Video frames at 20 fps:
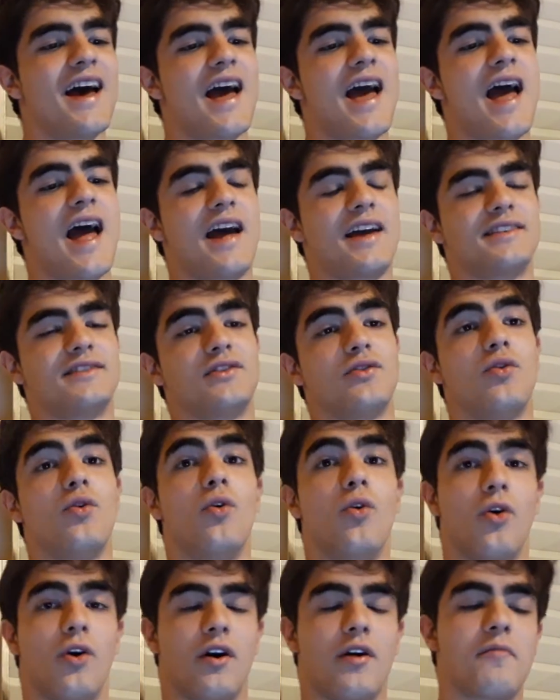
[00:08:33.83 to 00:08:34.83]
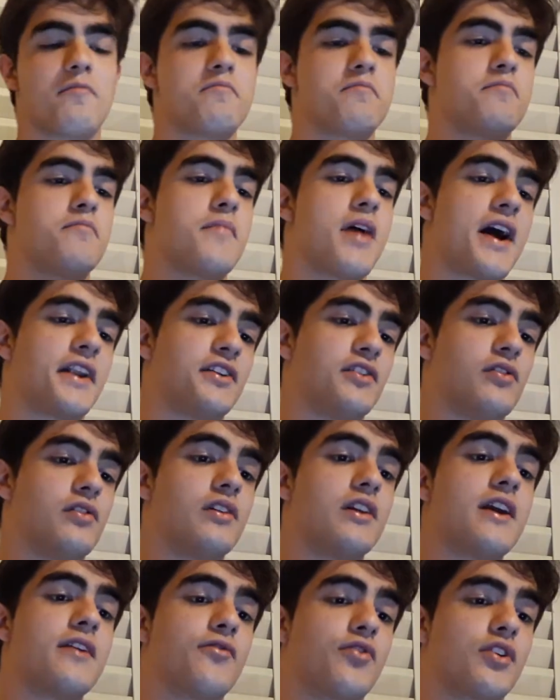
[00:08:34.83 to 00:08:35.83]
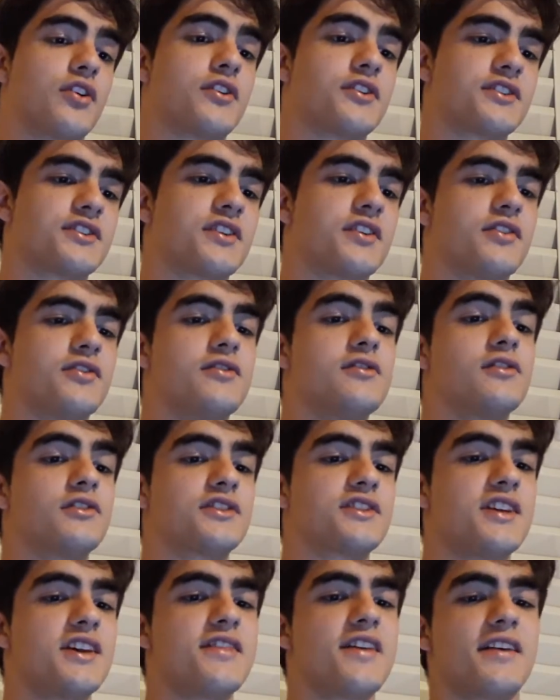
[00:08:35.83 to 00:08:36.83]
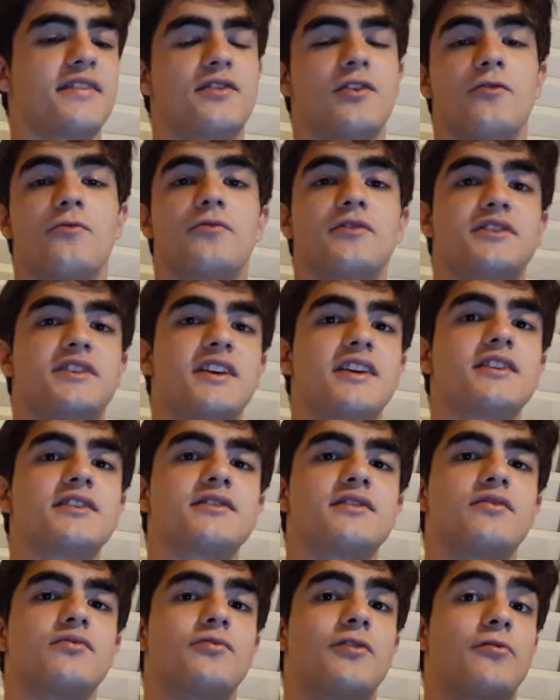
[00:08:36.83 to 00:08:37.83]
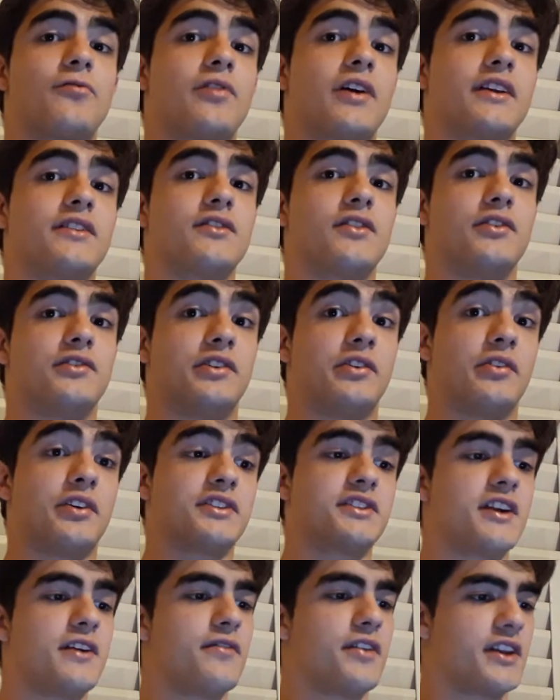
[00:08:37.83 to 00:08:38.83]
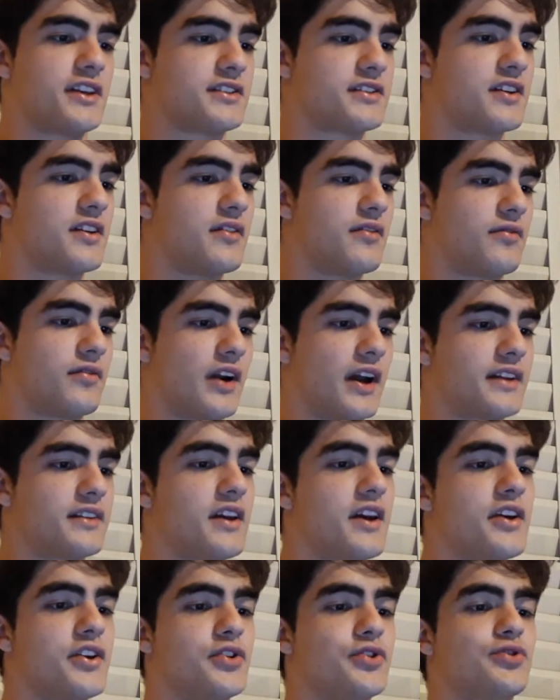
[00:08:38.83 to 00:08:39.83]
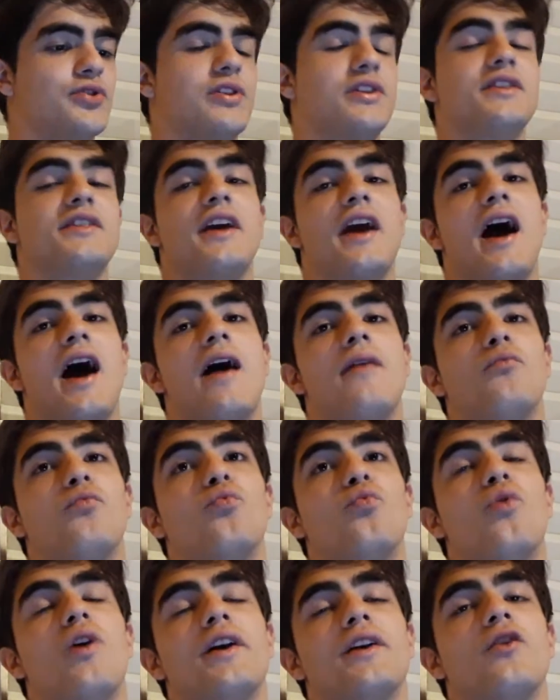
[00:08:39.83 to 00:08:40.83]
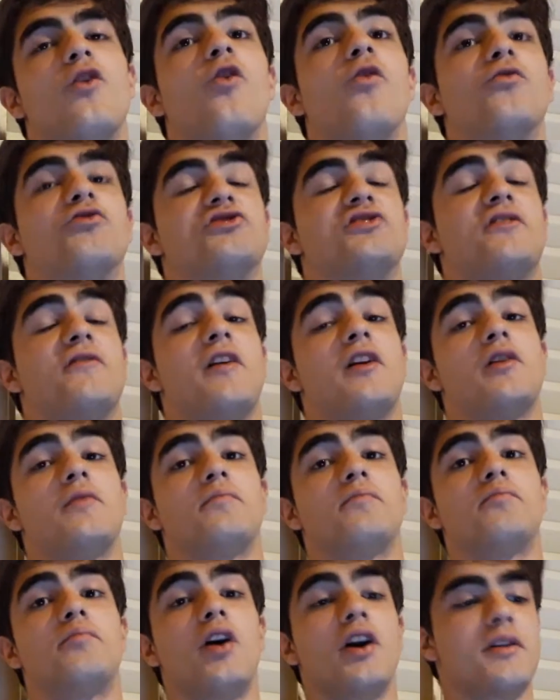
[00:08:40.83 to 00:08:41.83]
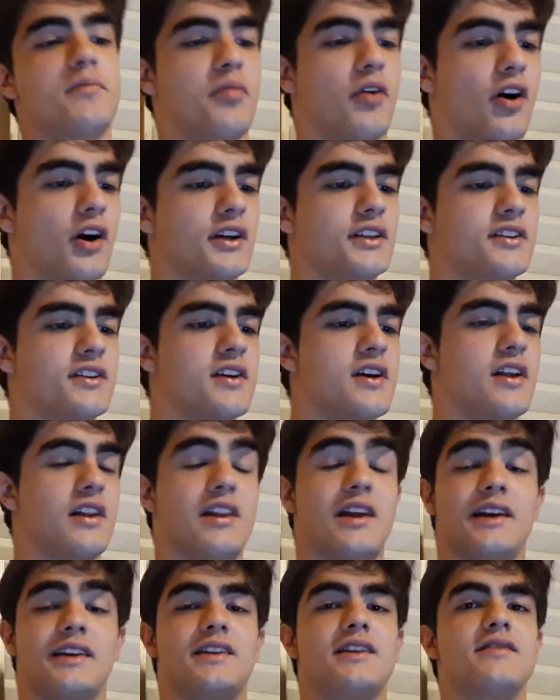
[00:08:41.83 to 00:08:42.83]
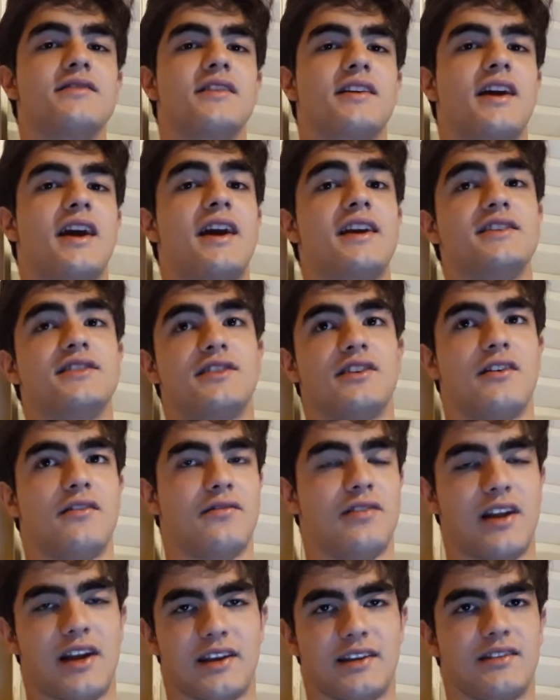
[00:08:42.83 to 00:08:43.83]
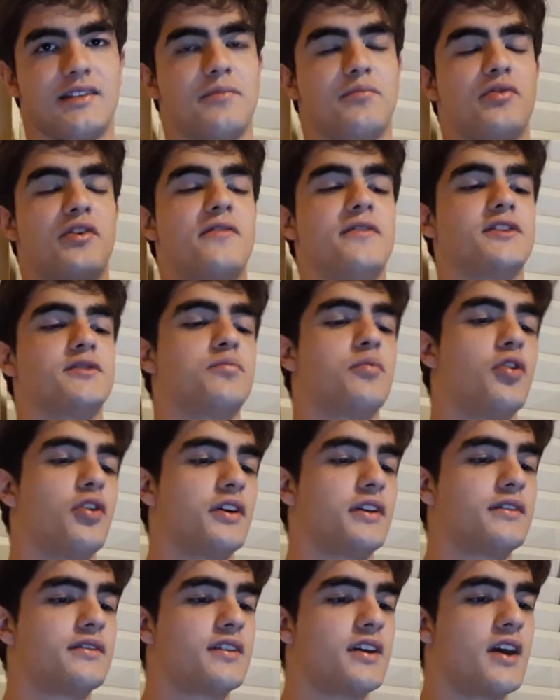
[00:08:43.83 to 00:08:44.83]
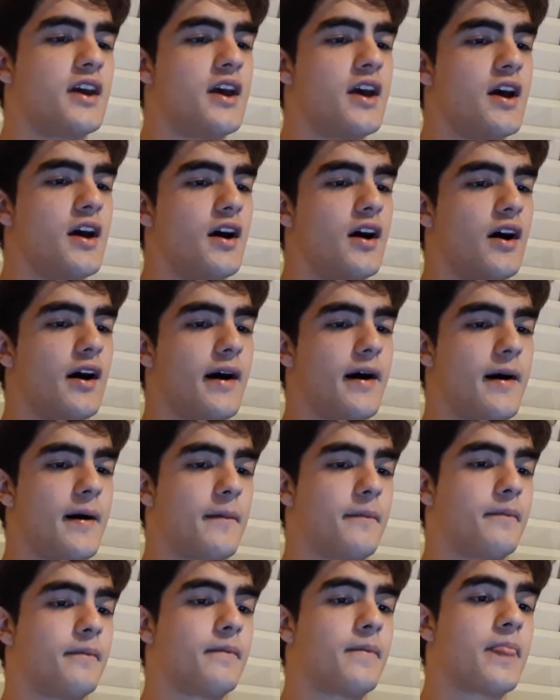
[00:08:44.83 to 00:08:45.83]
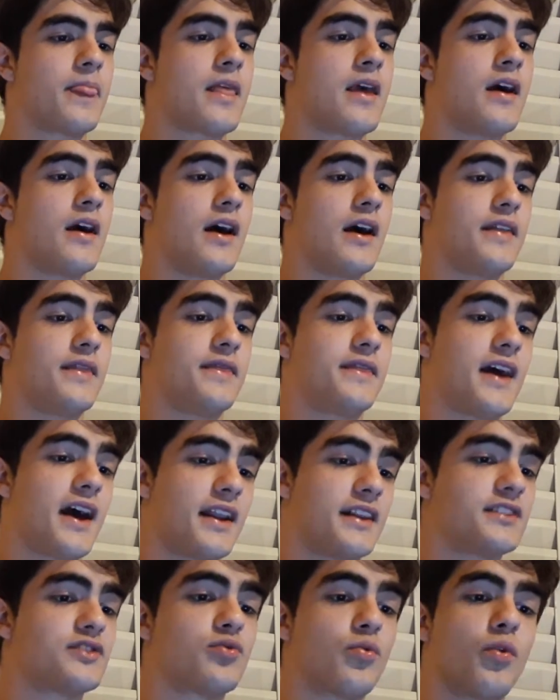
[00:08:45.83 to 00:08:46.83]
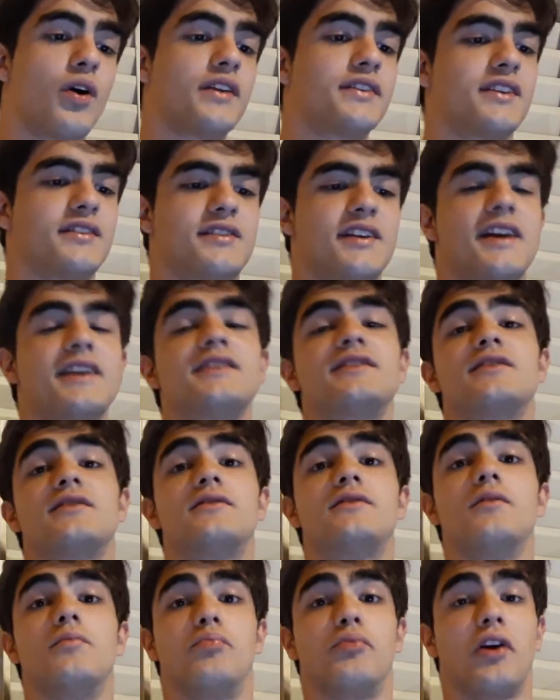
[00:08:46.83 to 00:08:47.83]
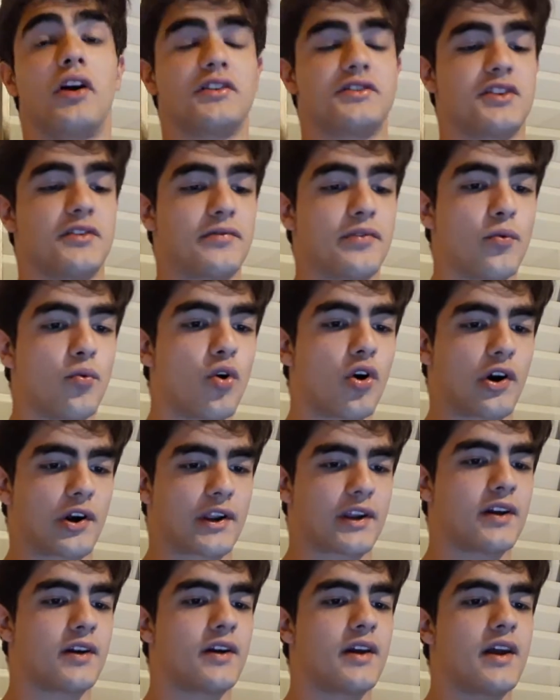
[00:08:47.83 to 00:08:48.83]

and or manual laborers, you'll see that their physiques reflect on their activities, right? Usually they have one overdeveloped body part, like in the case of like the previous point. That is the one that takes the brunt of the work.